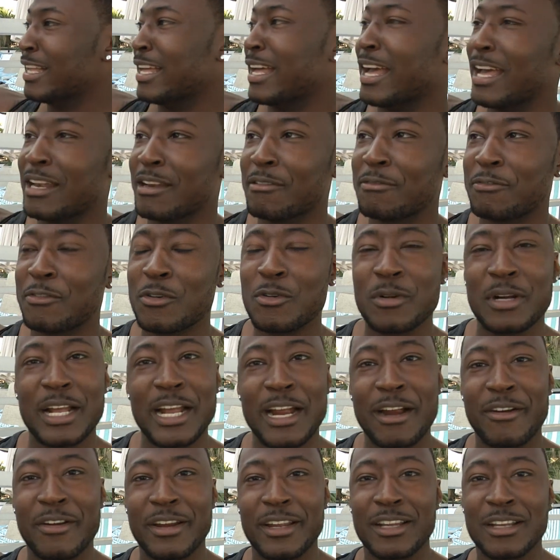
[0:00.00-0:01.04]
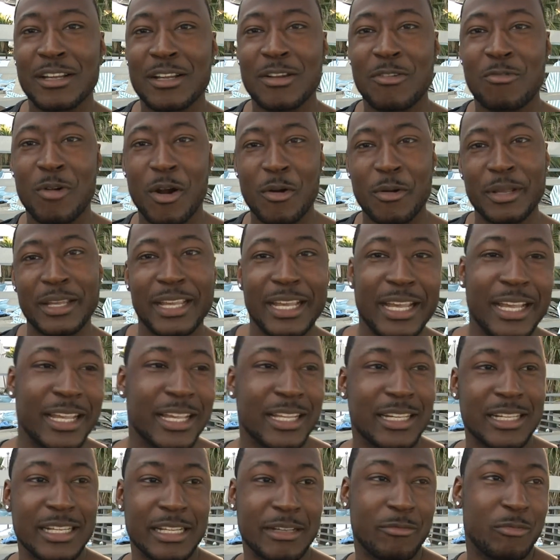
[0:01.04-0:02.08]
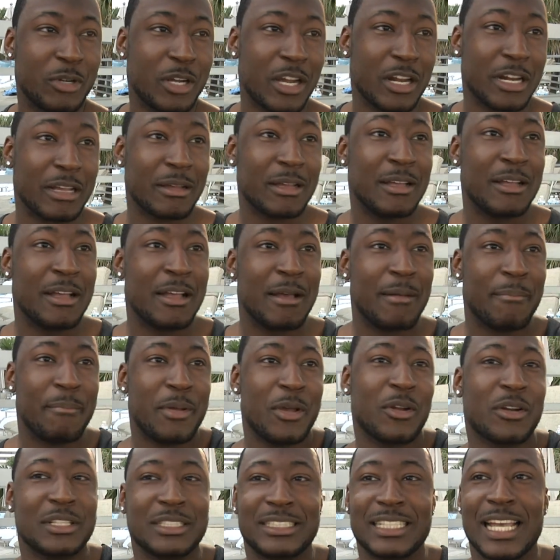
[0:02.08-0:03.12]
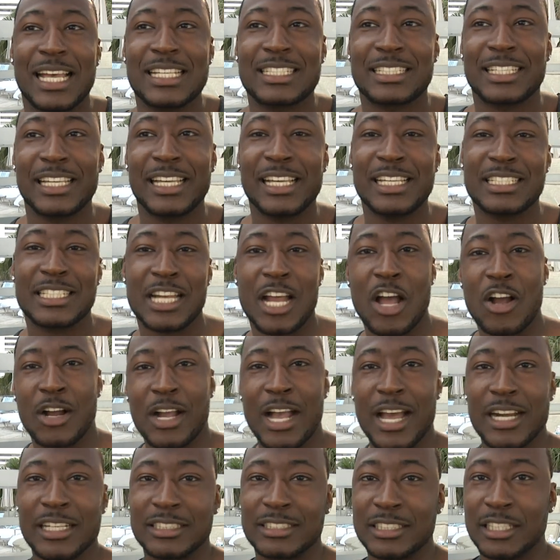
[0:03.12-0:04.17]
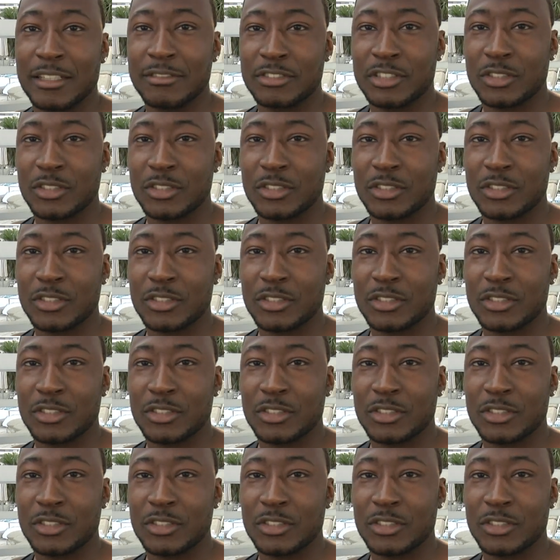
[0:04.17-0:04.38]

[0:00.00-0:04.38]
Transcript: and the food area where we're eating, and we're gonna be on the jet skis and all kind of stuff.